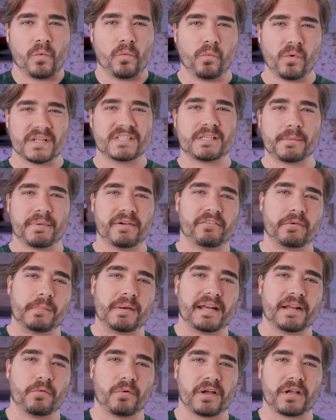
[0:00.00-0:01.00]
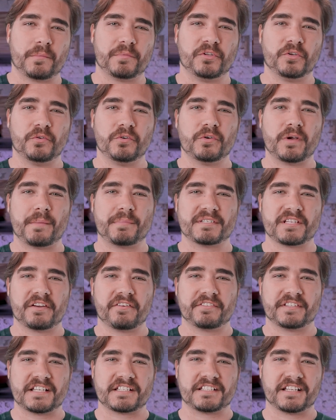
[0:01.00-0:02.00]
What's up, everybody, and welcome to a new episode
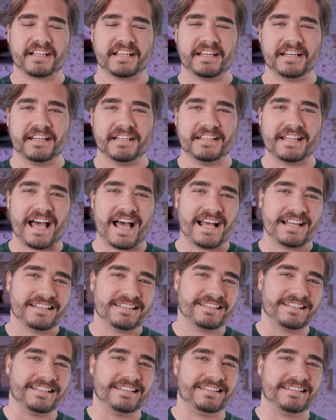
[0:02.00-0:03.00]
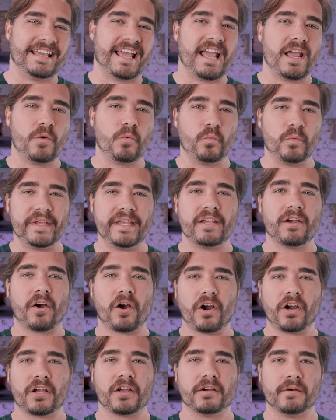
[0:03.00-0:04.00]
of Tesla Canadian Dad. Today, we
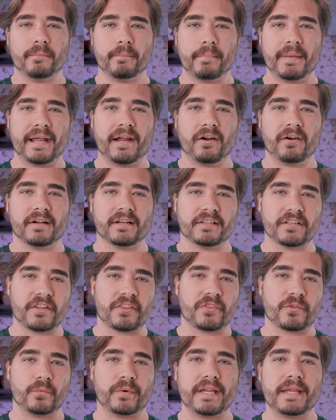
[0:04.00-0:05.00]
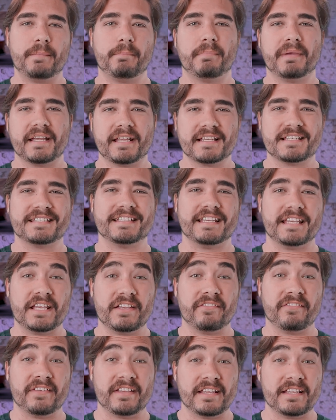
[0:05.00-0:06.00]
are comparing the three biggest
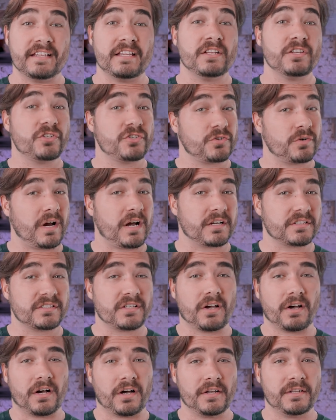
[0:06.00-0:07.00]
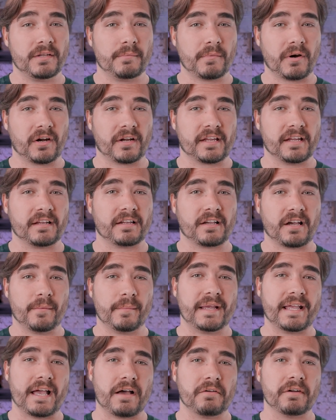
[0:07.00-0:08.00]
EV trucks on the market
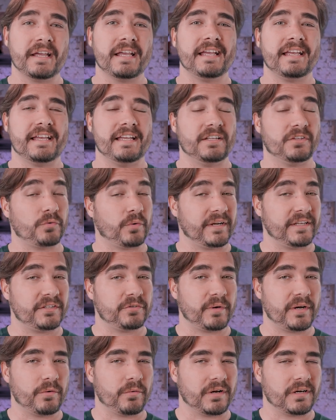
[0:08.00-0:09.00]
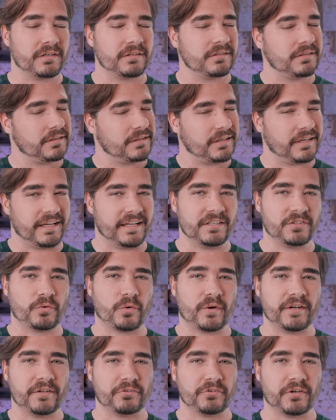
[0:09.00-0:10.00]
coming out in 2021 and
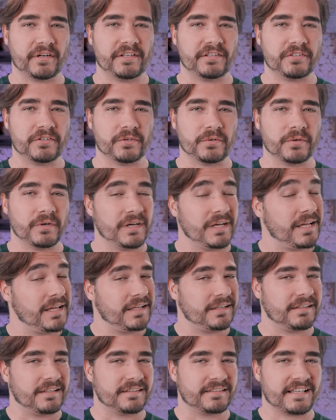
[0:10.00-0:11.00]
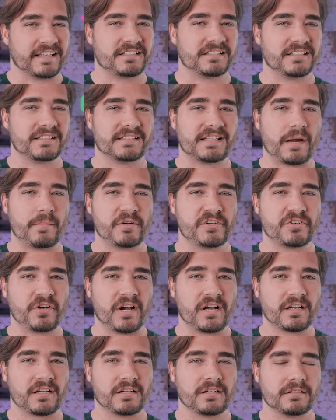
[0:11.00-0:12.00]
2022. The Tesla
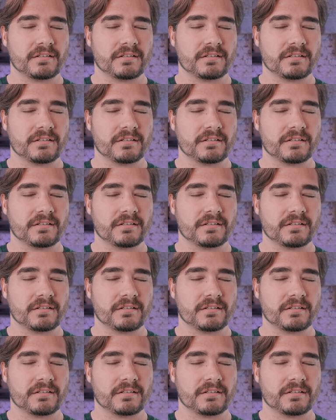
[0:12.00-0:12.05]
Cybertruck,